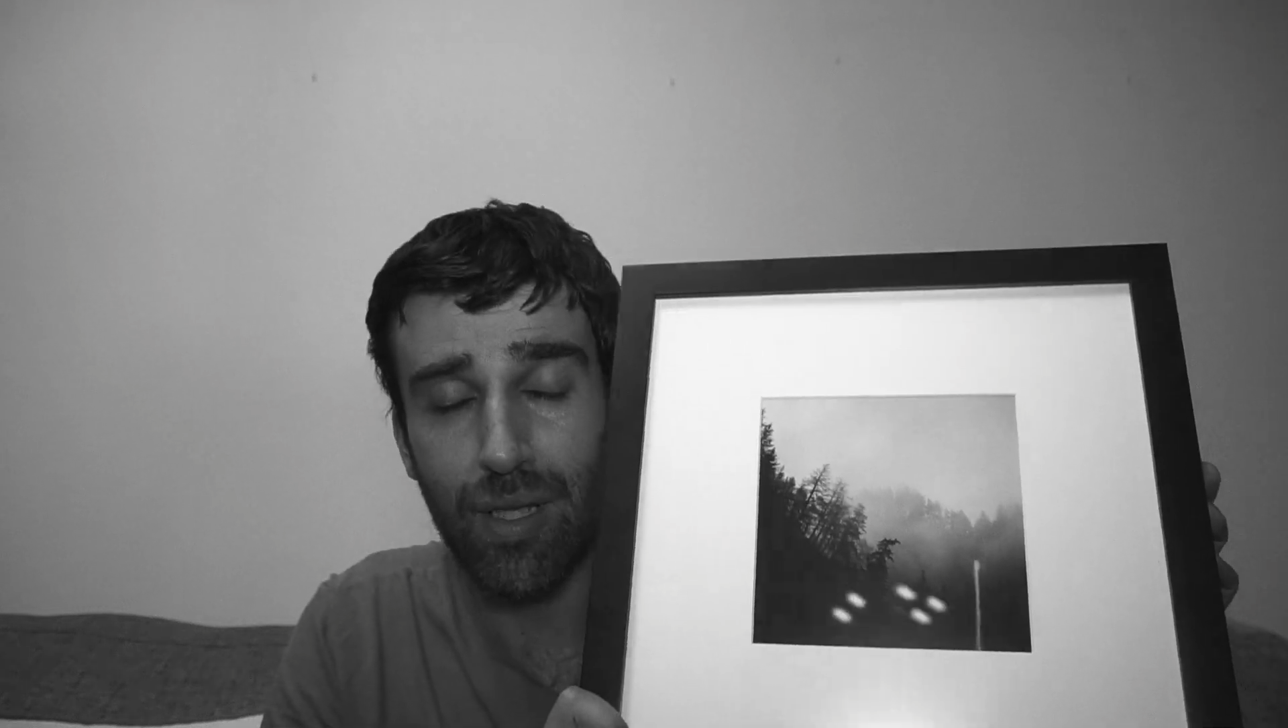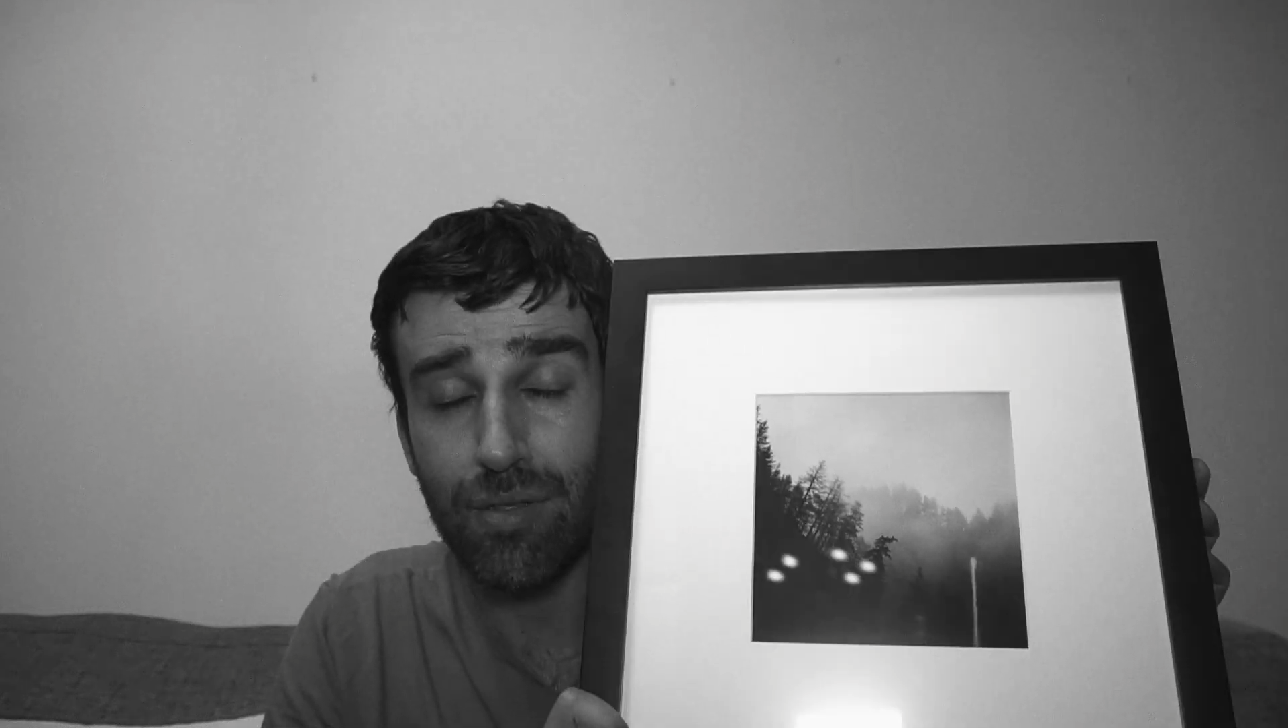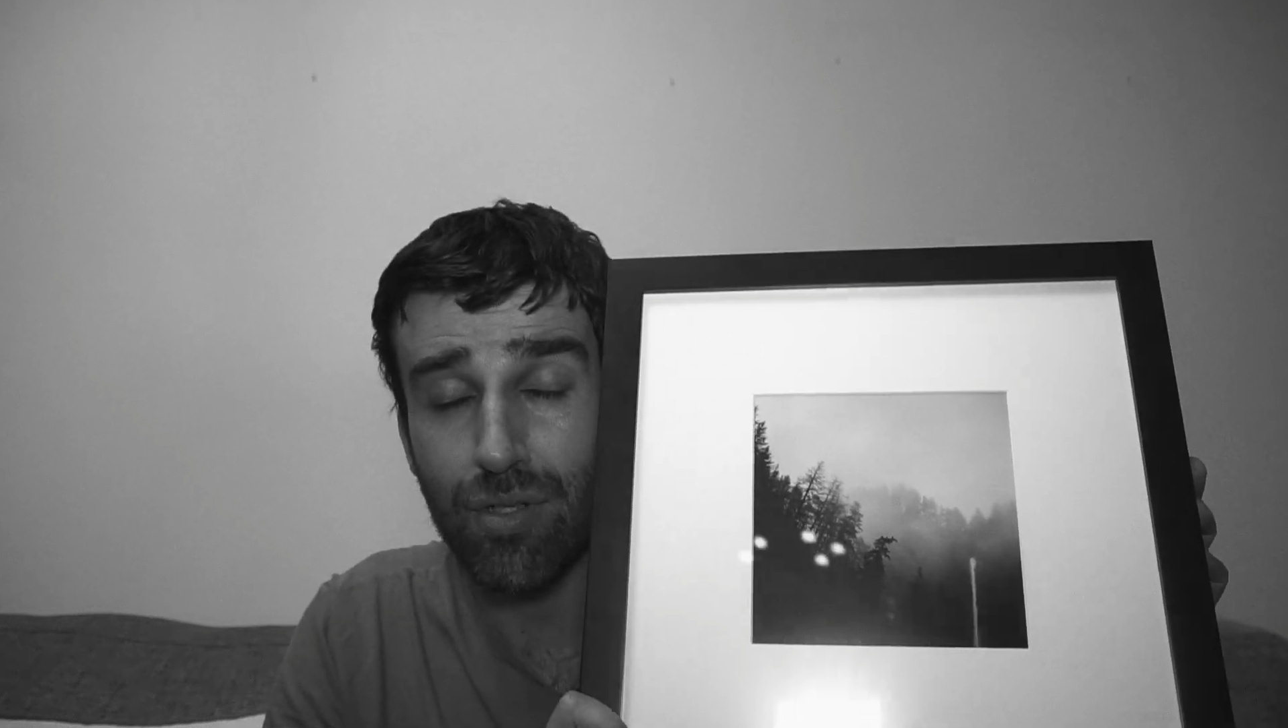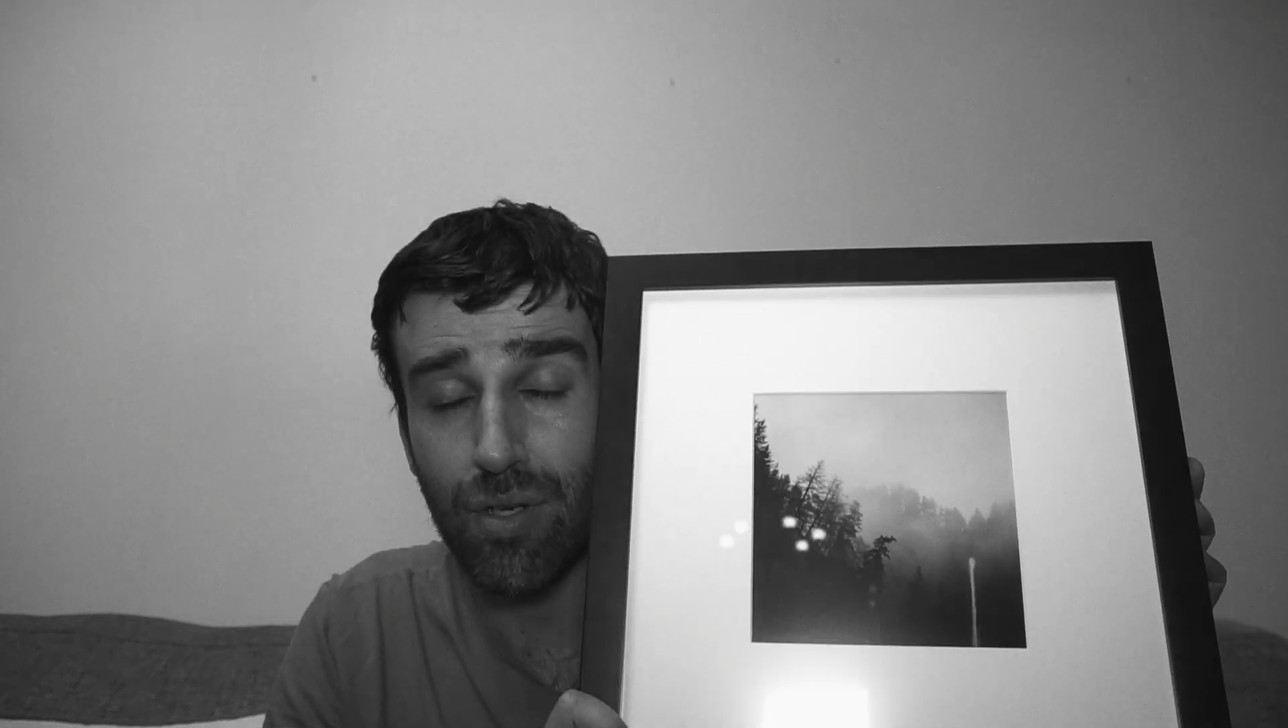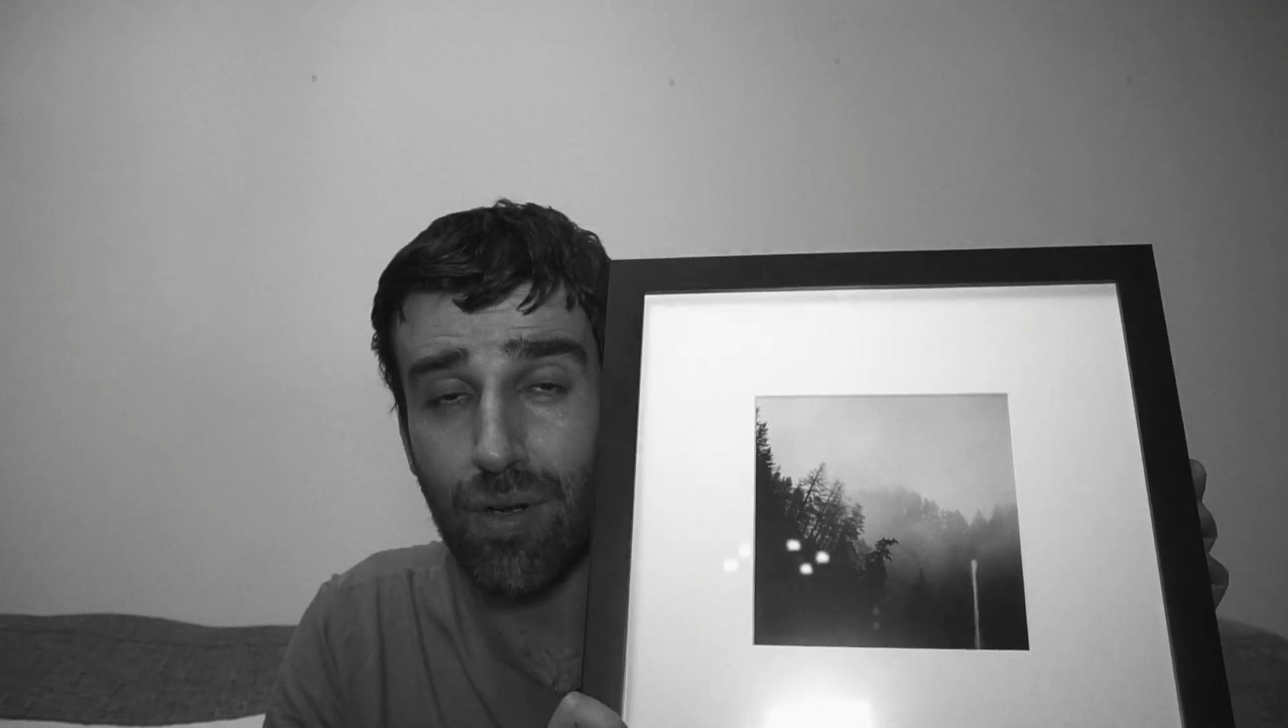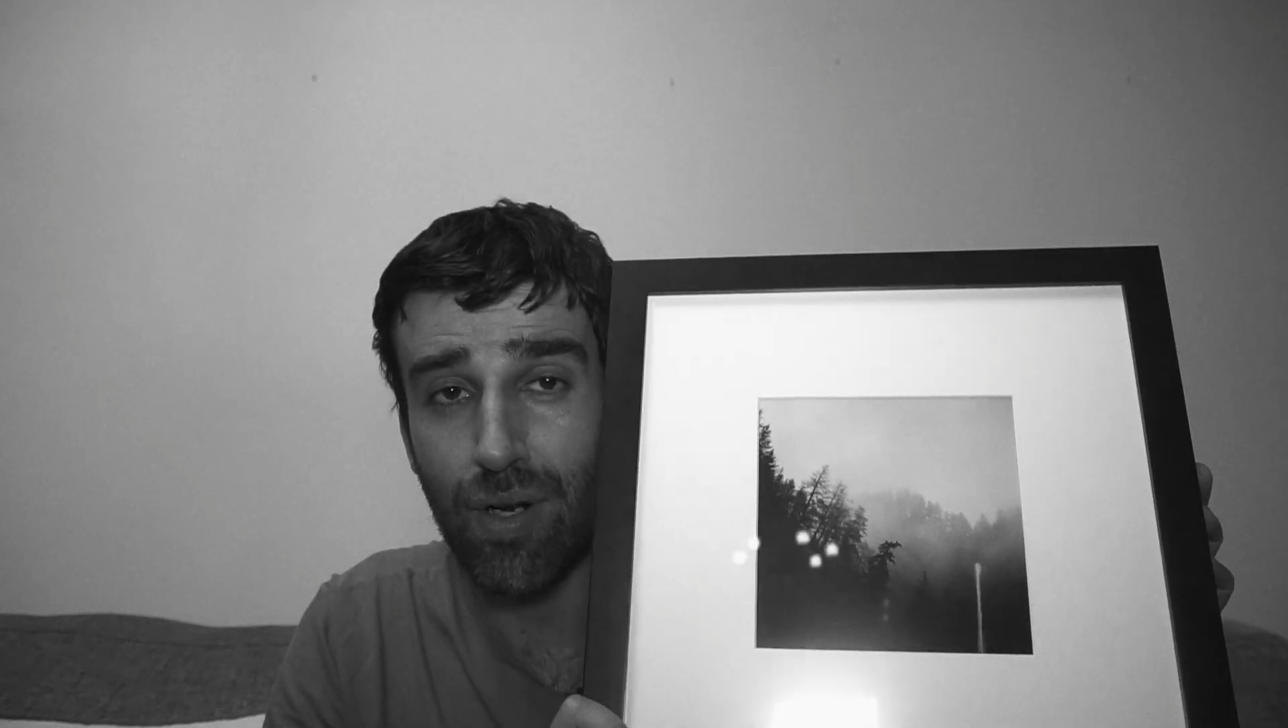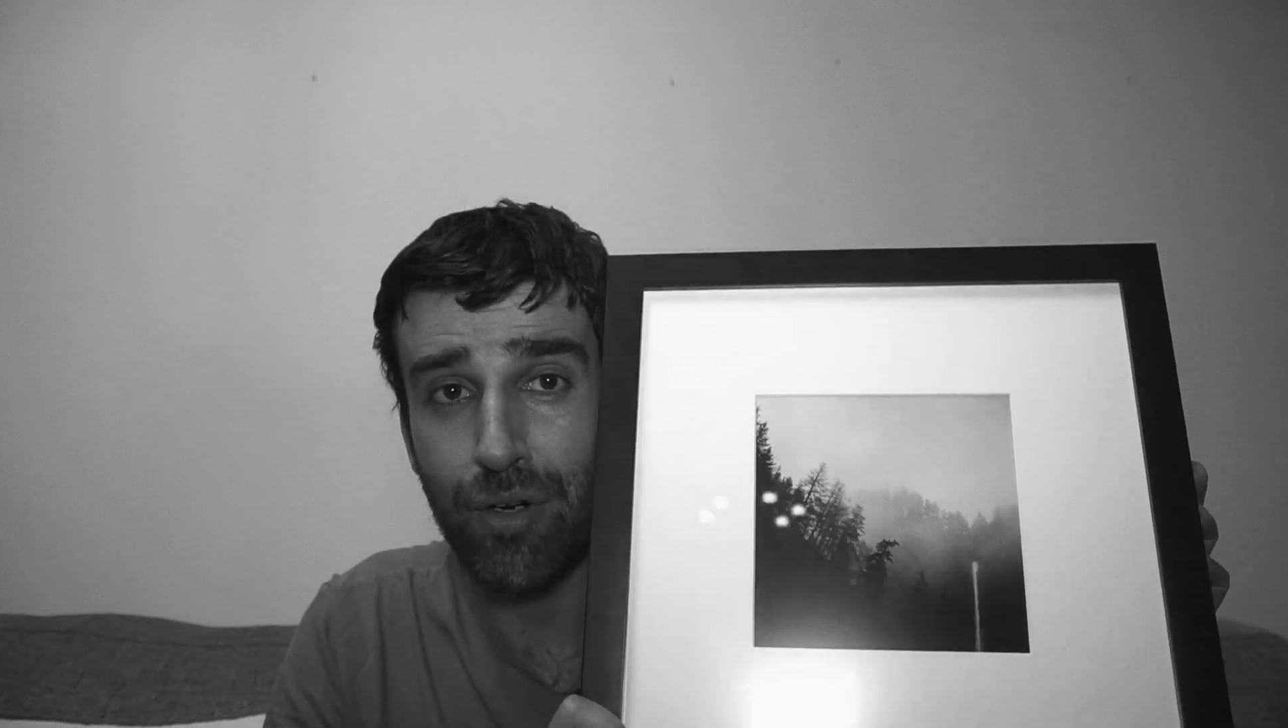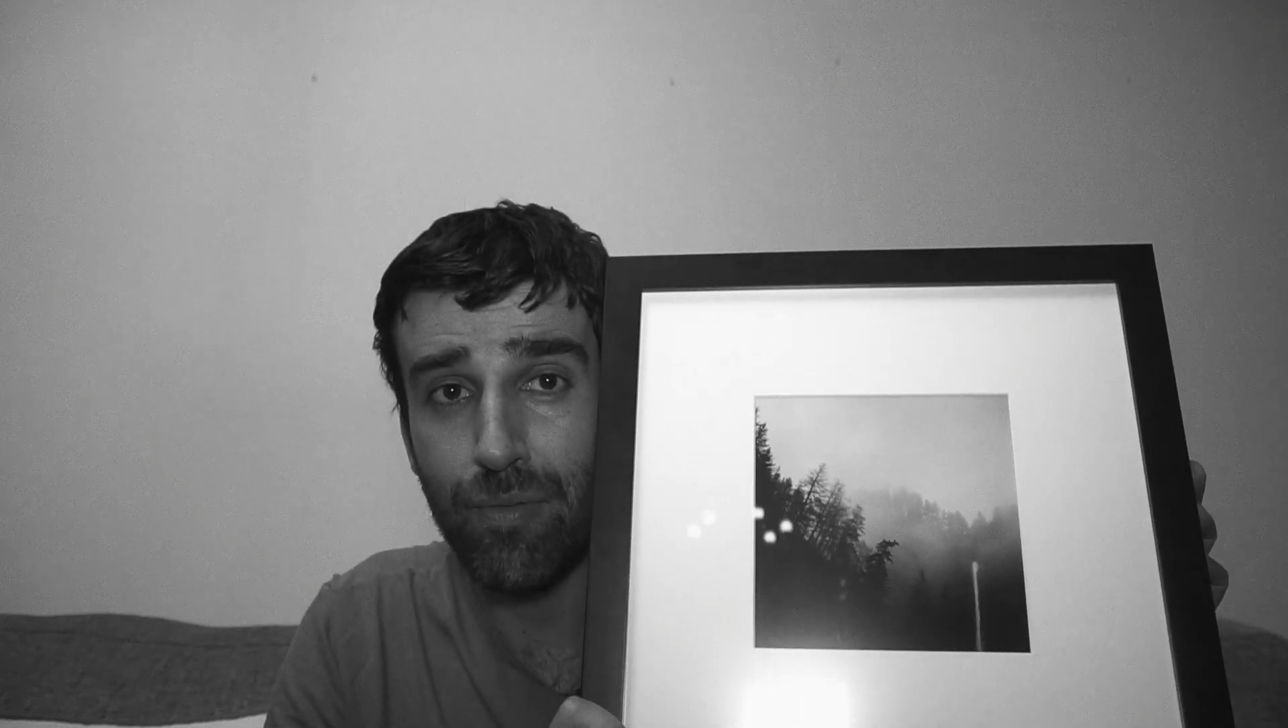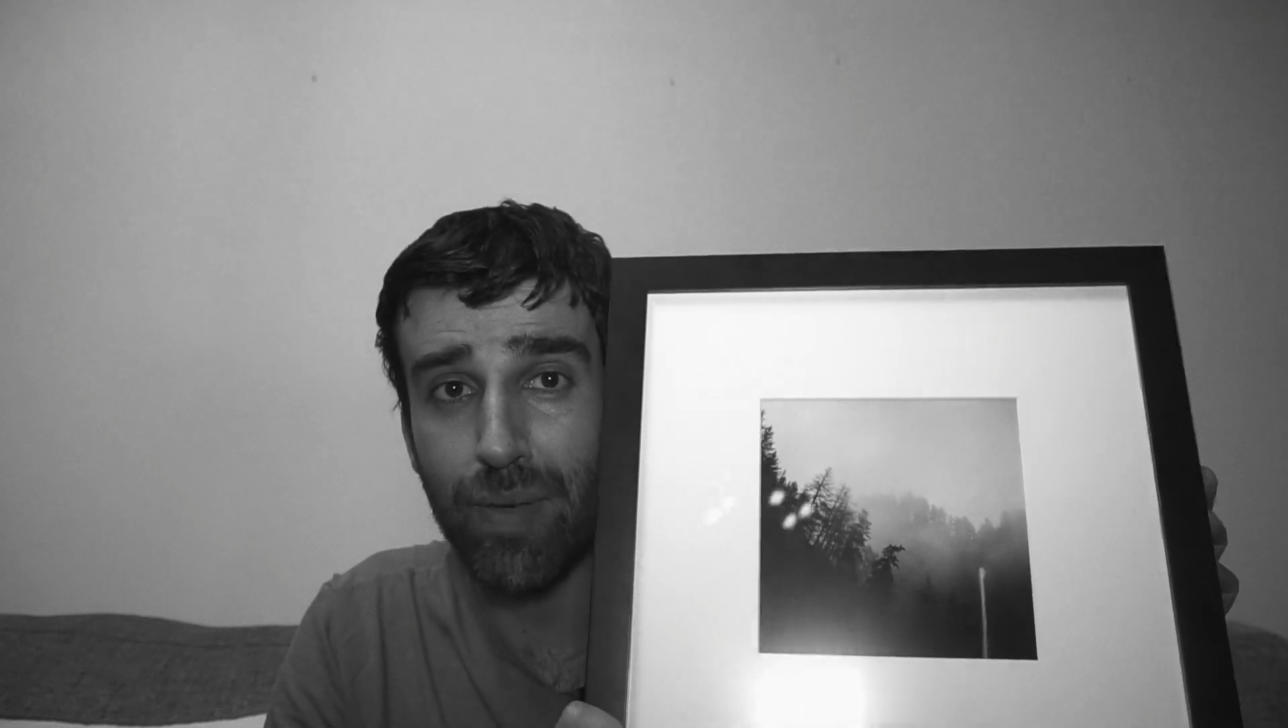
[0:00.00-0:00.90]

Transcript: It's called A New